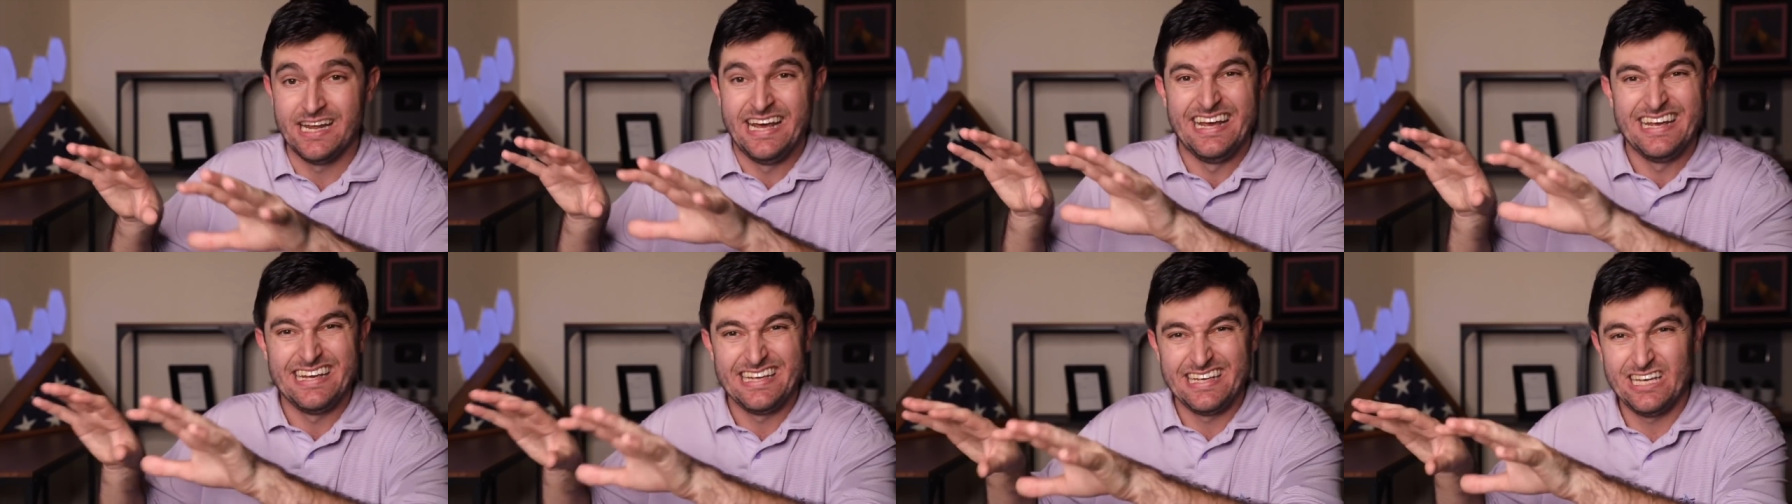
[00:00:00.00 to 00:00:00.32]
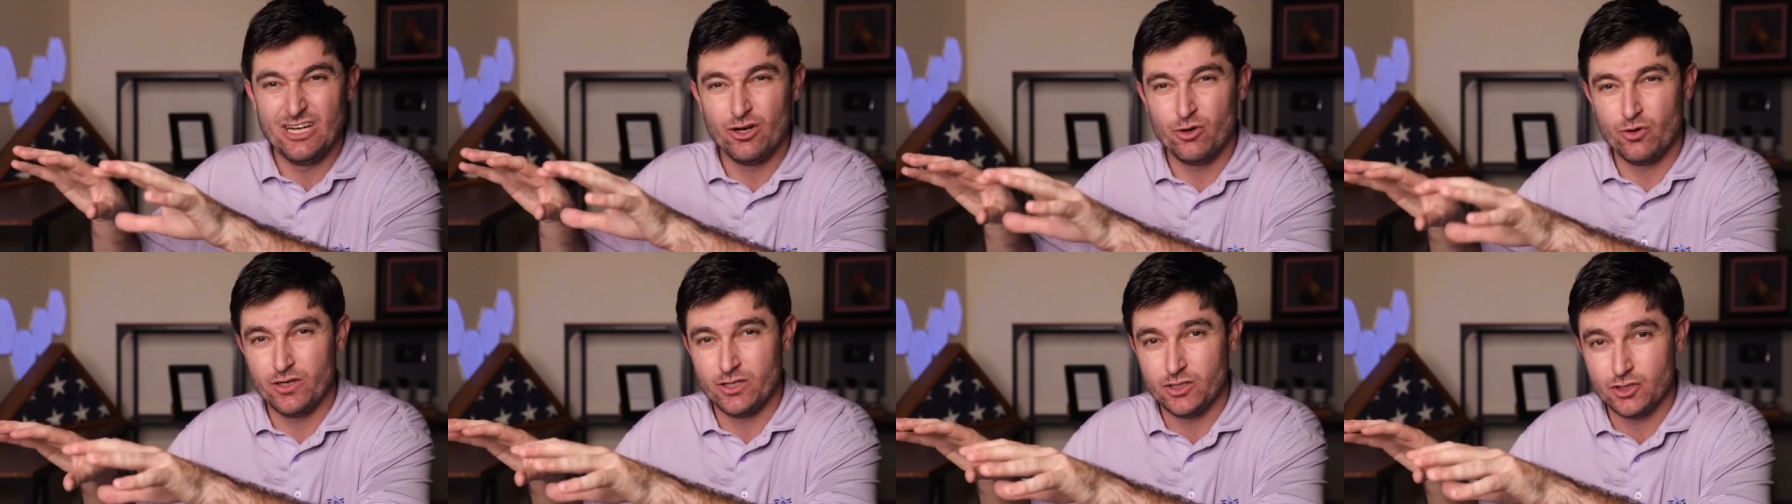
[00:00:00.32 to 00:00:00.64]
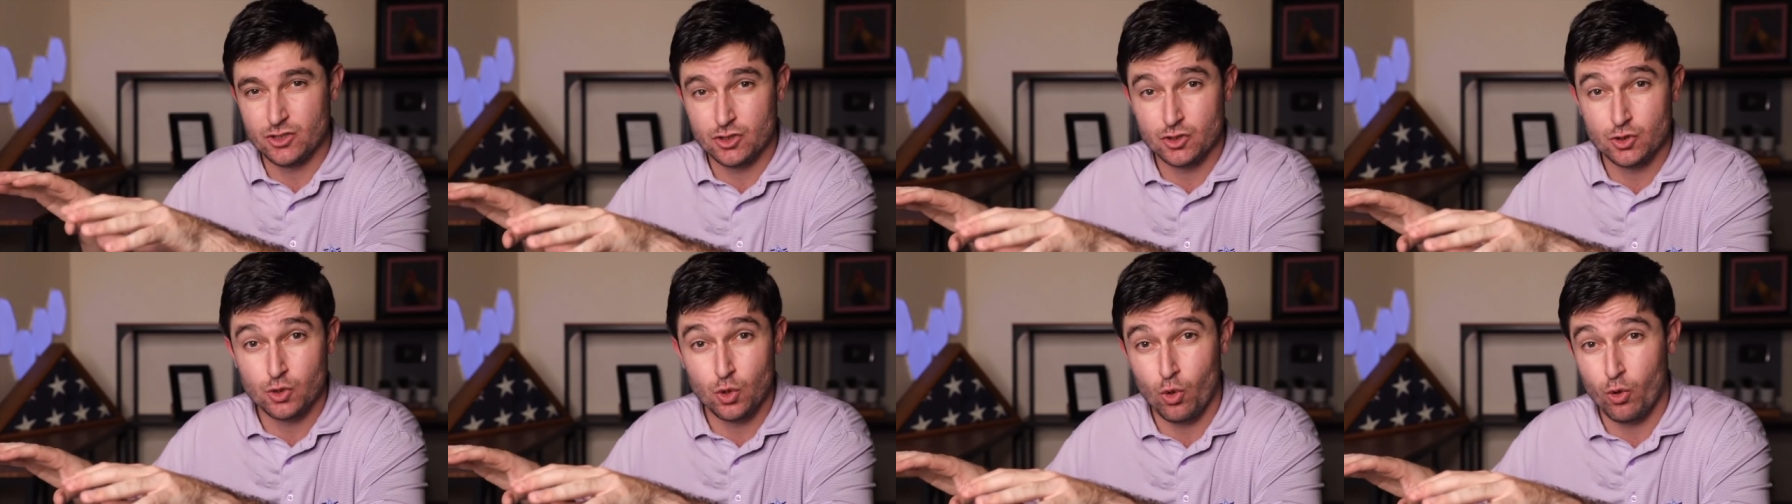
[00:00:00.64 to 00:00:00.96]
hearing
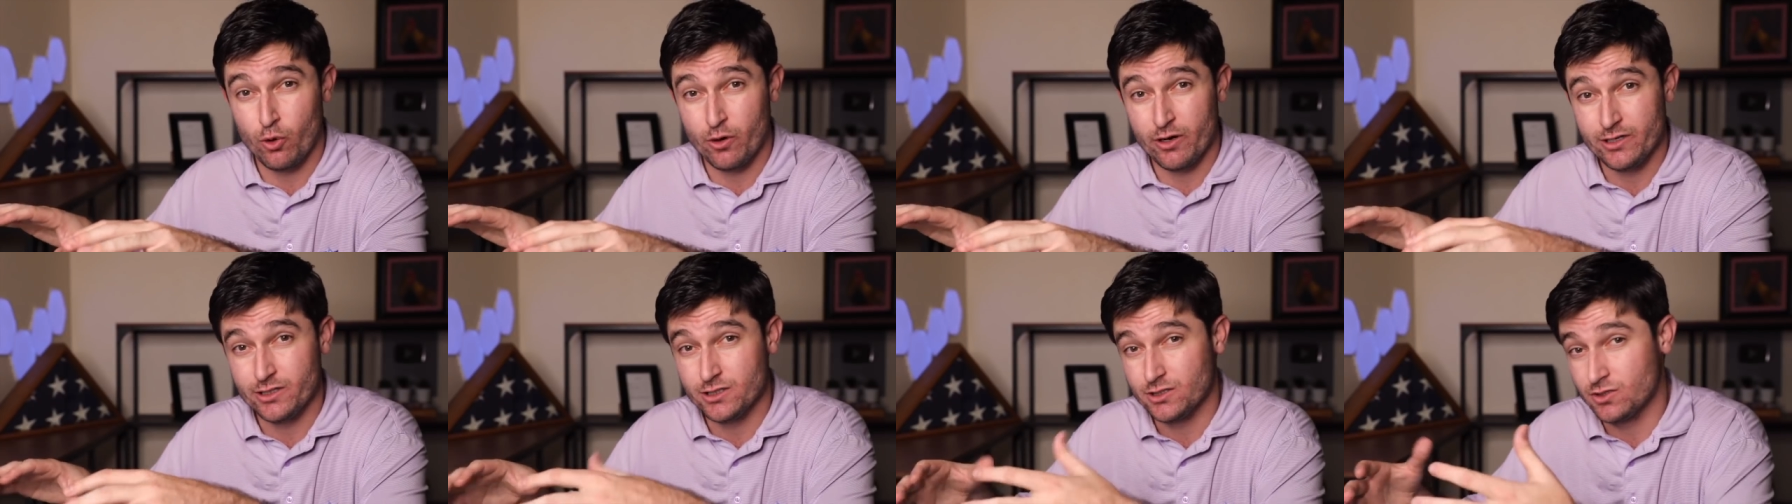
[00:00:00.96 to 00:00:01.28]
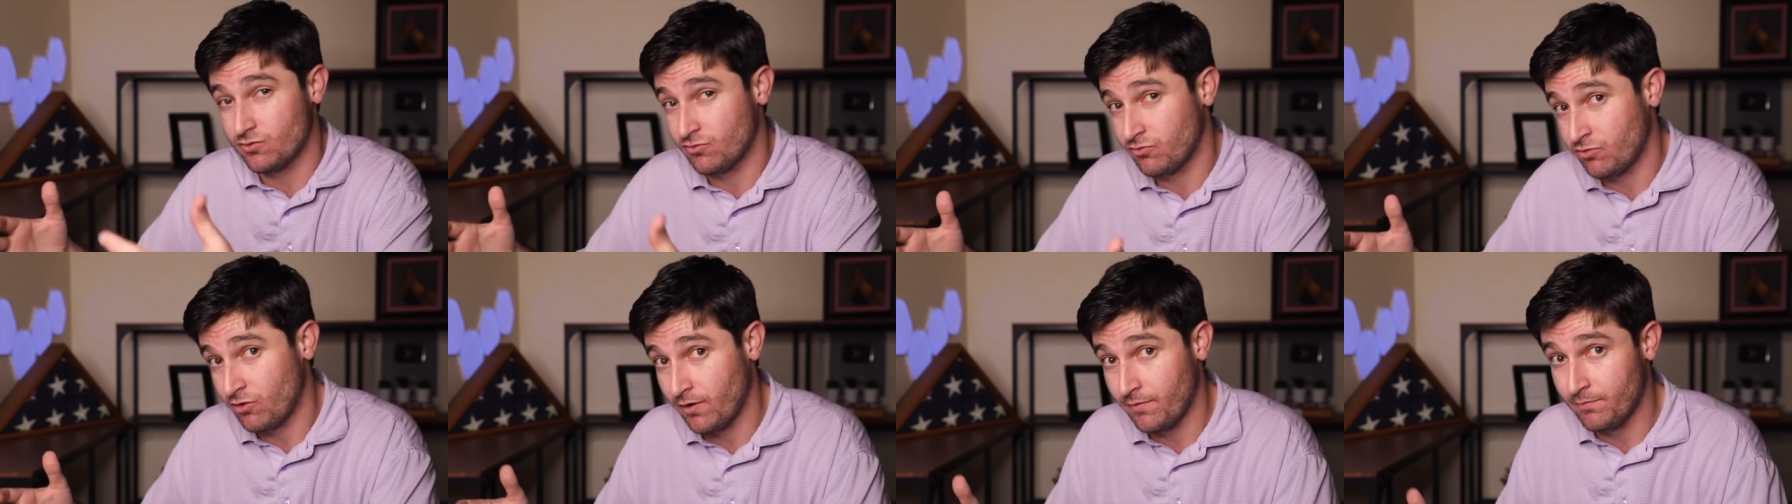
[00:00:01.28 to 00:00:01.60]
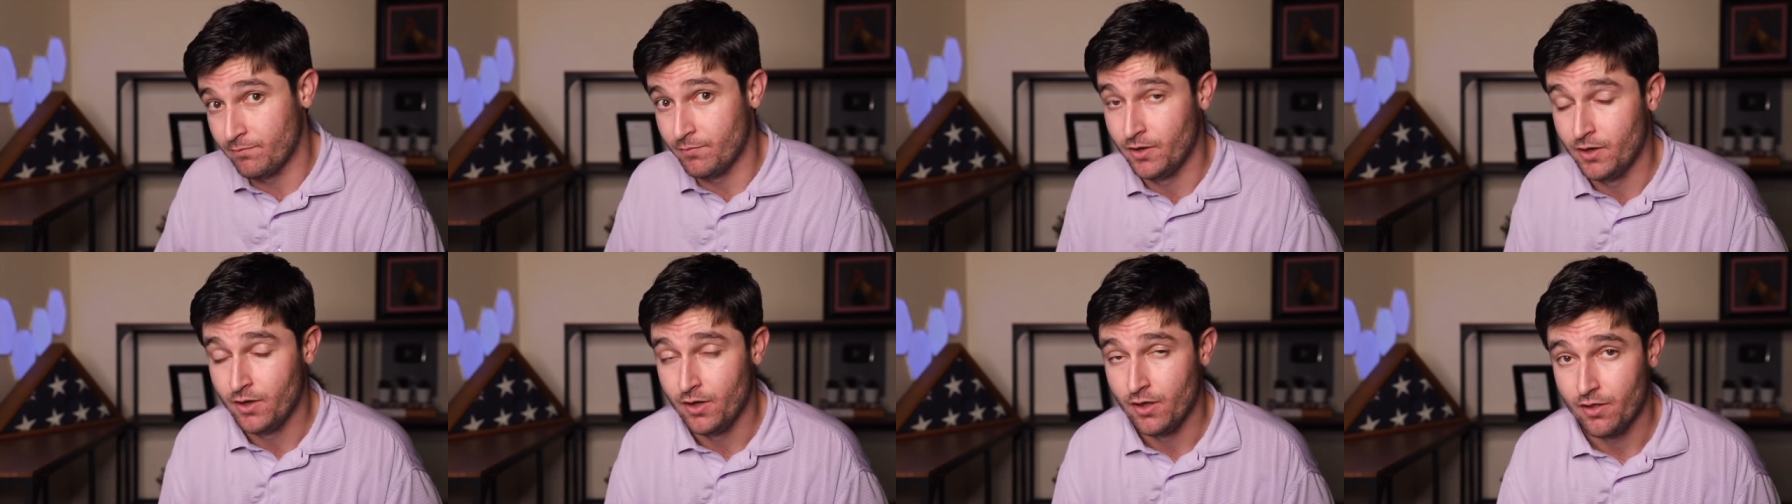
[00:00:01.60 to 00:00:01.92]
stories
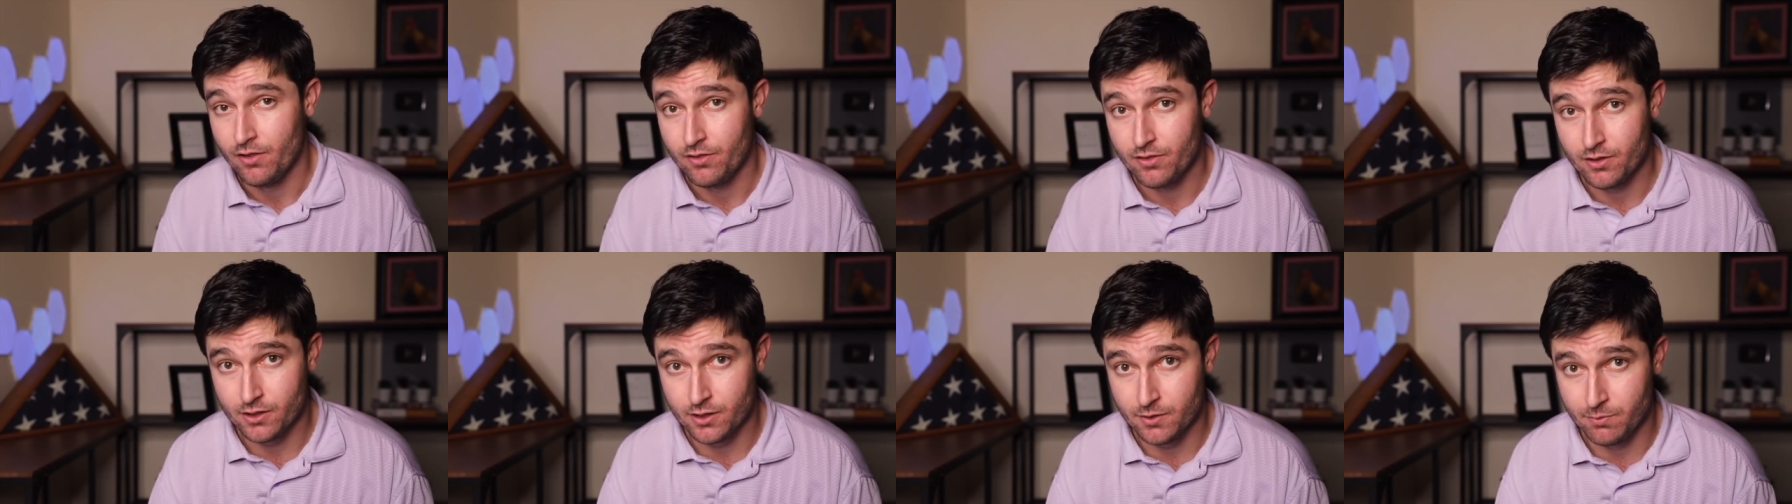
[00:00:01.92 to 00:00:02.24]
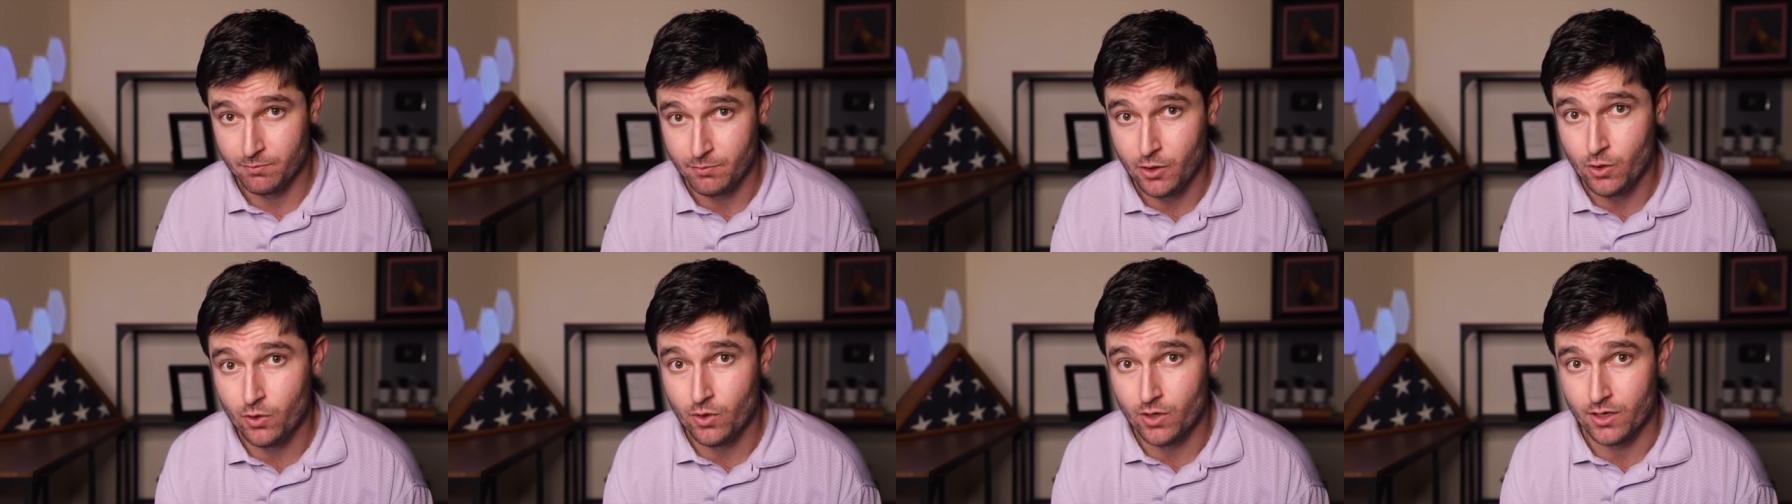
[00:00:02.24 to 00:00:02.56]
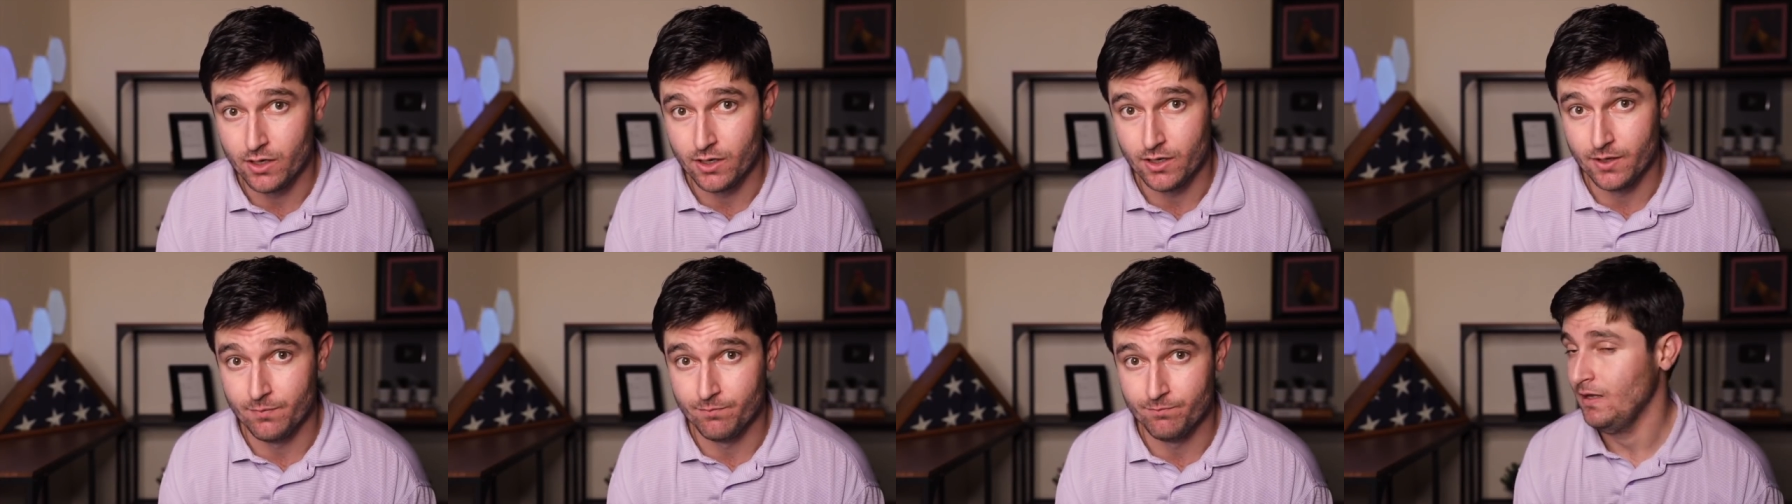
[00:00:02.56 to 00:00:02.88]
from the
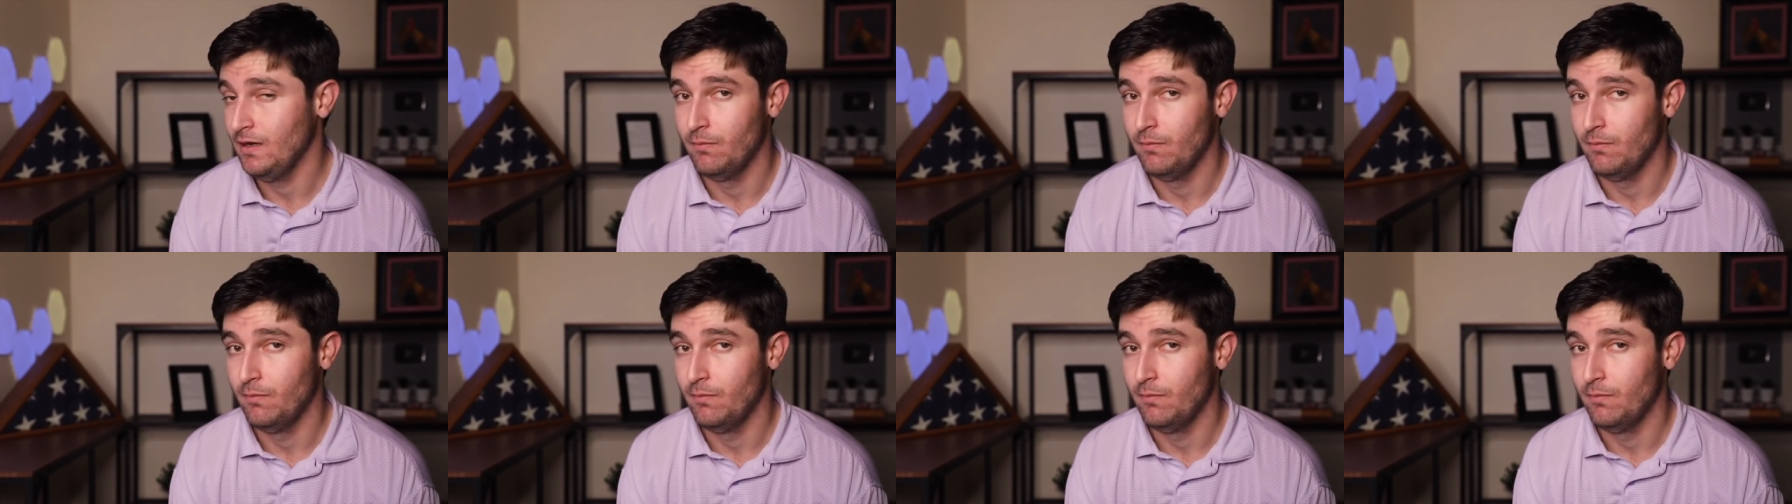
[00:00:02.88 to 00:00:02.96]
community.